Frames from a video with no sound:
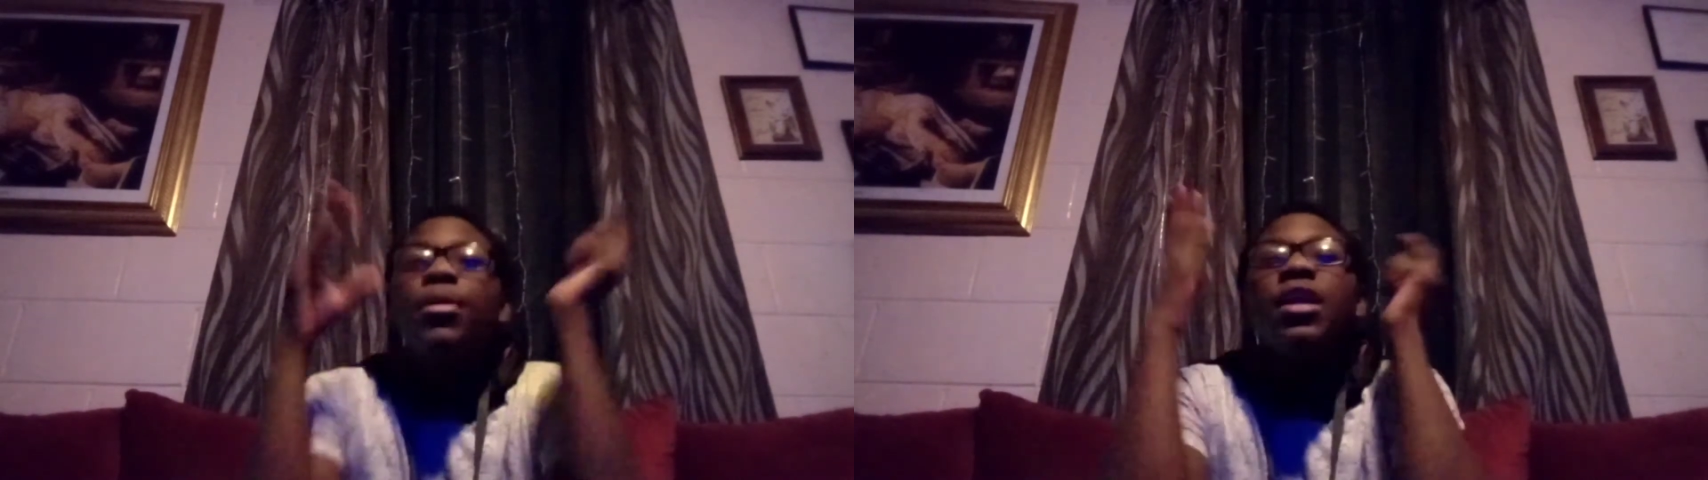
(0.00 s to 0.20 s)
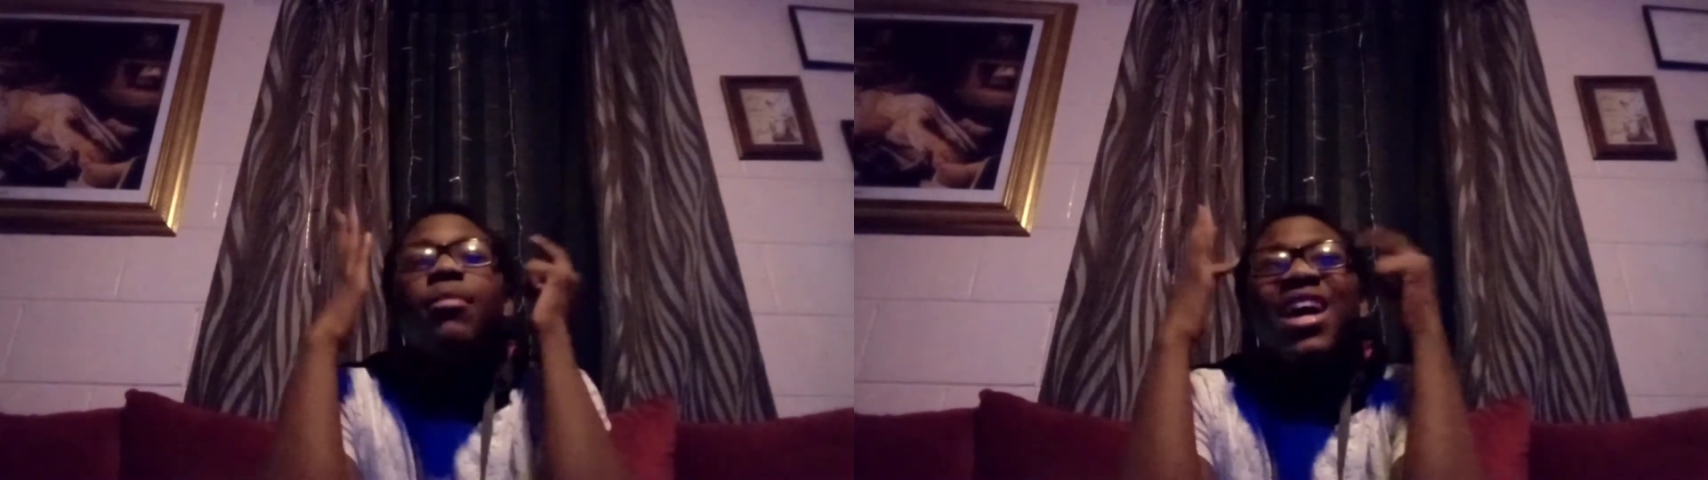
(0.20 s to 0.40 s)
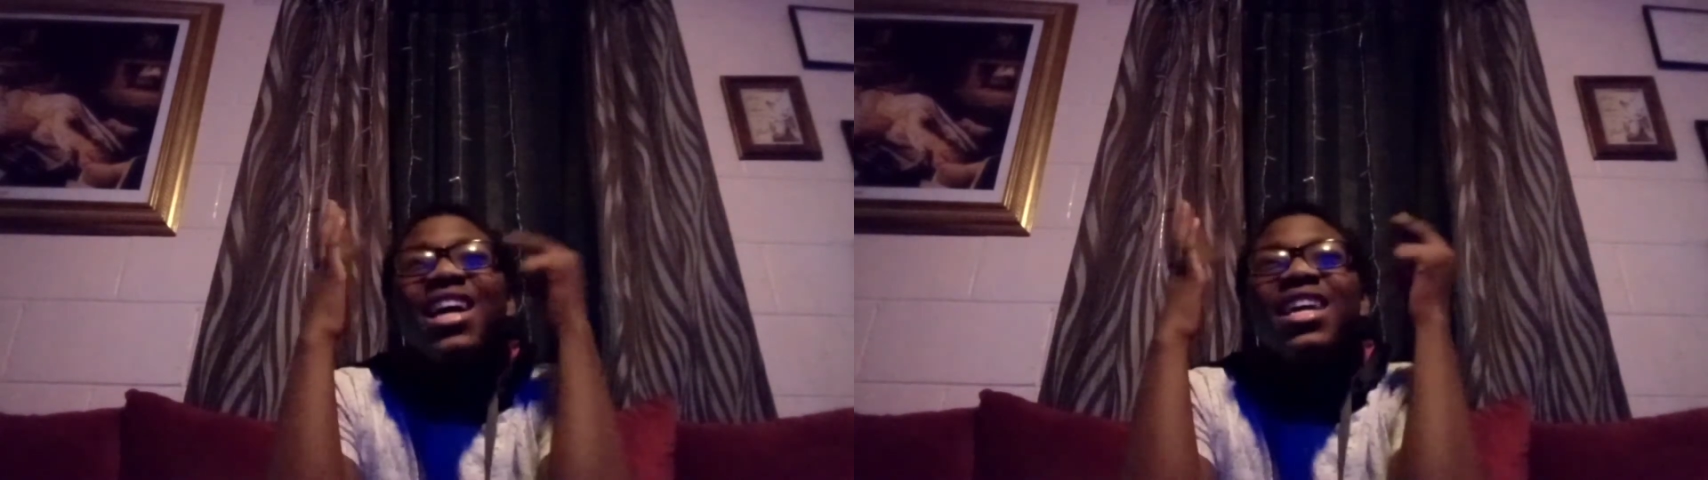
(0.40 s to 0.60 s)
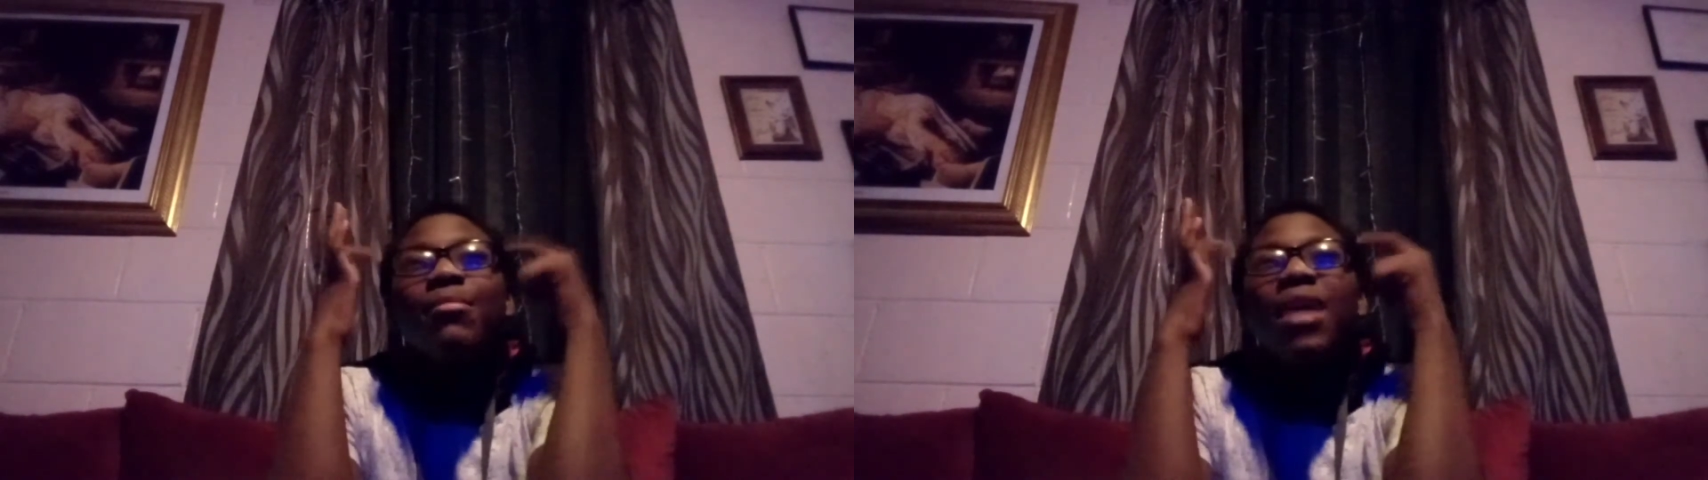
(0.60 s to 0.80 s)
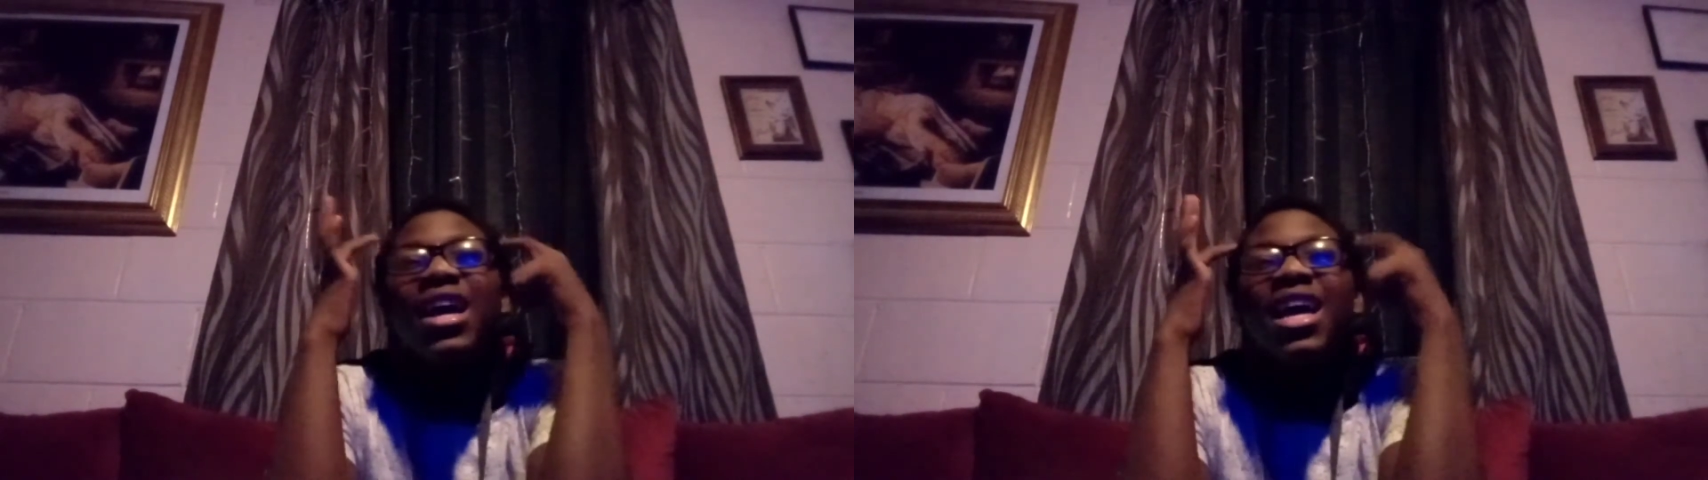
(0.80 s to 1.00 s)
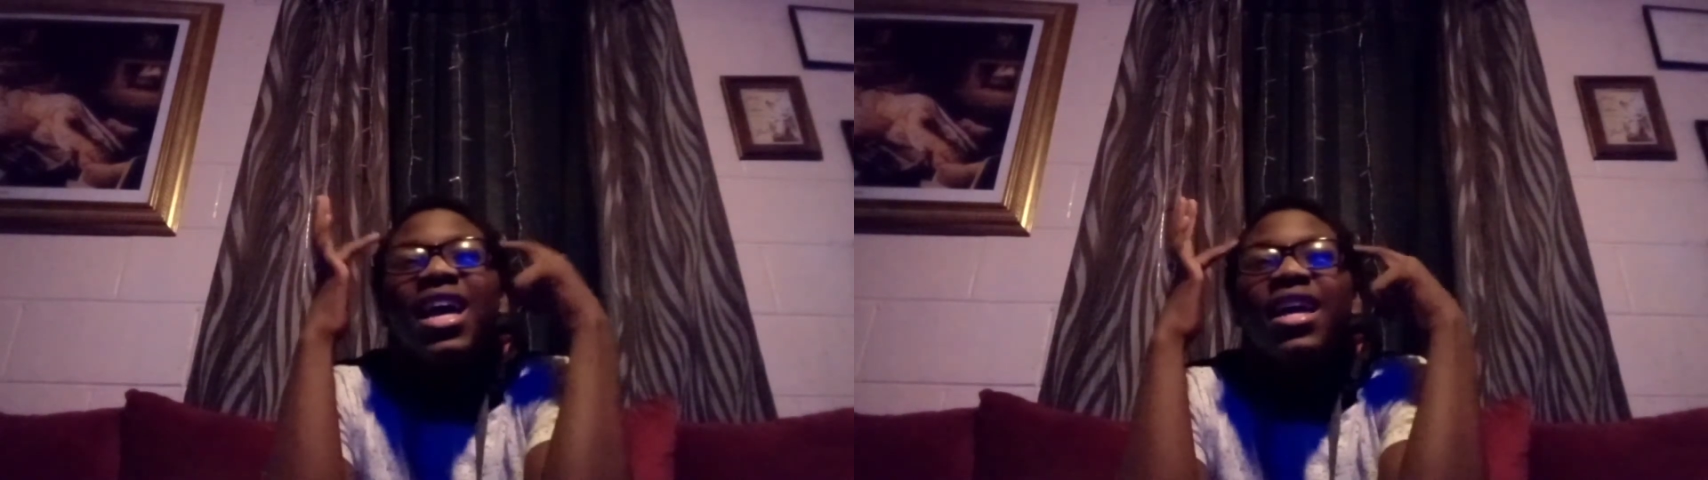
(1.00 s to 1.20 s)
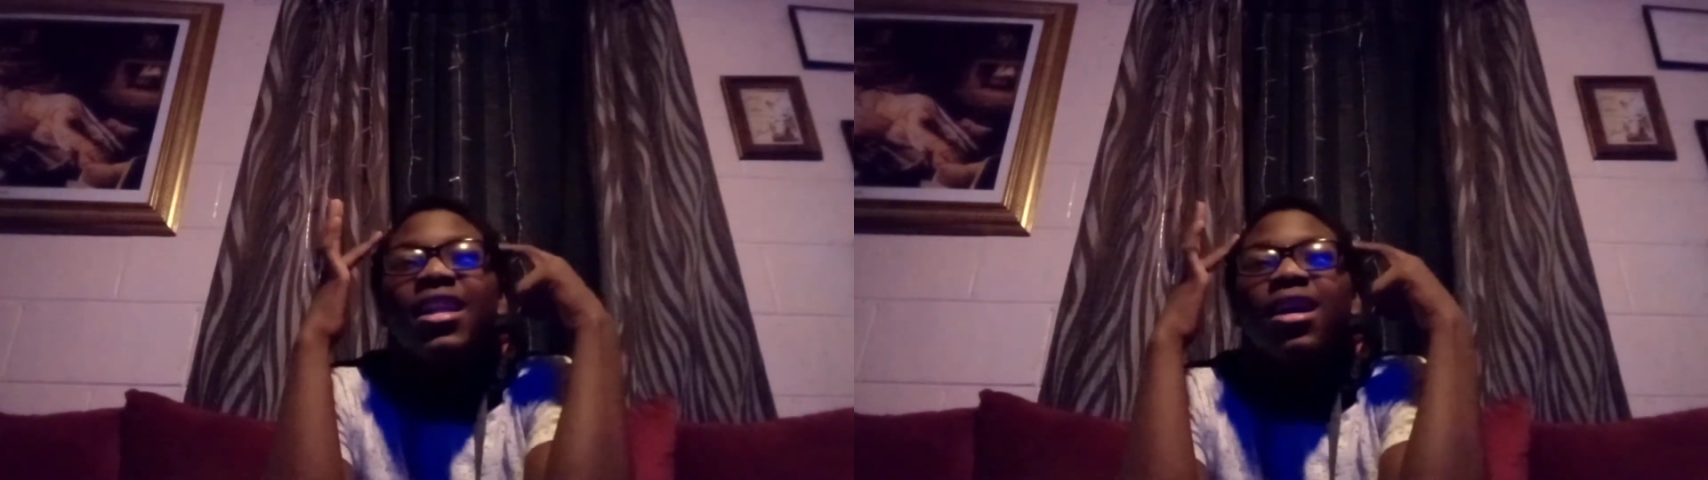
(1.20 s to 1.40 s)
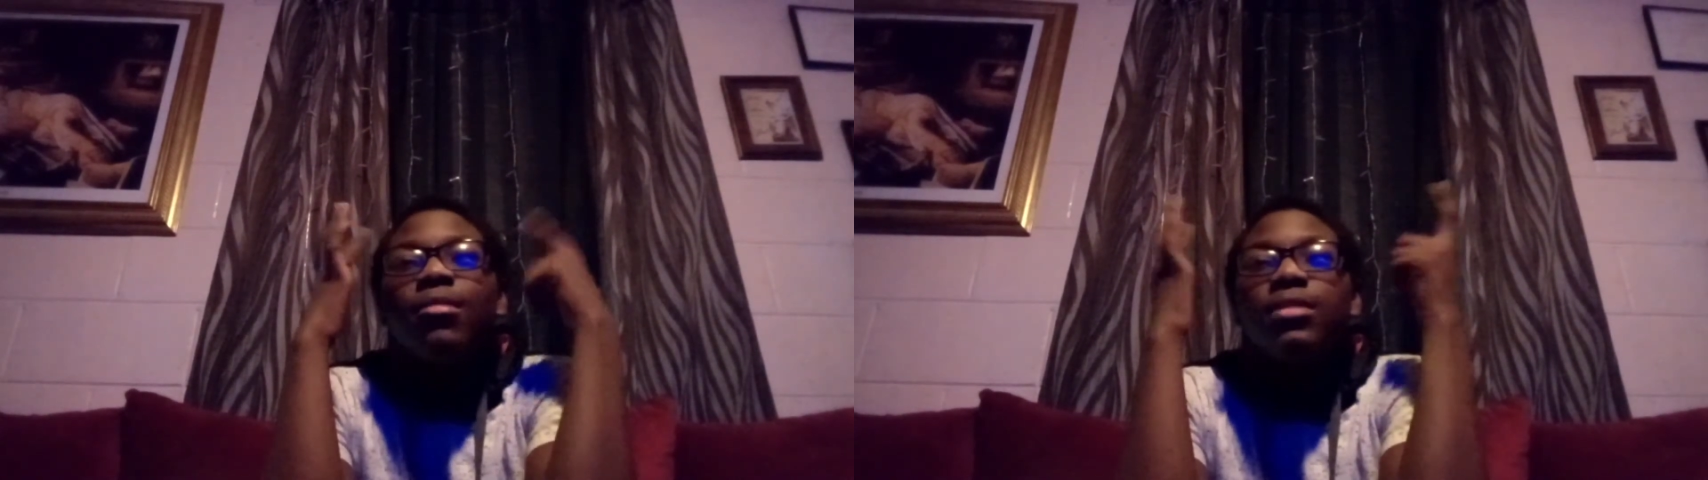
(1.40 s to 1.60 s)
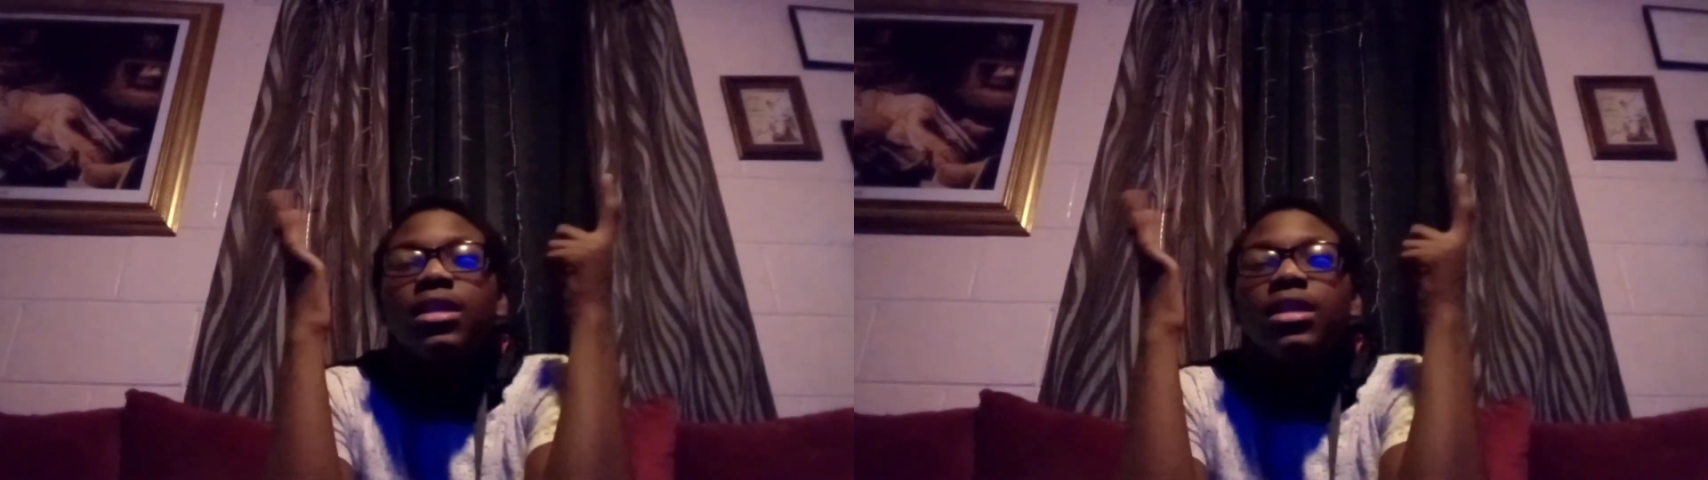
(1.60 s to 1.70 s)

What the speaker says: in my head, I'm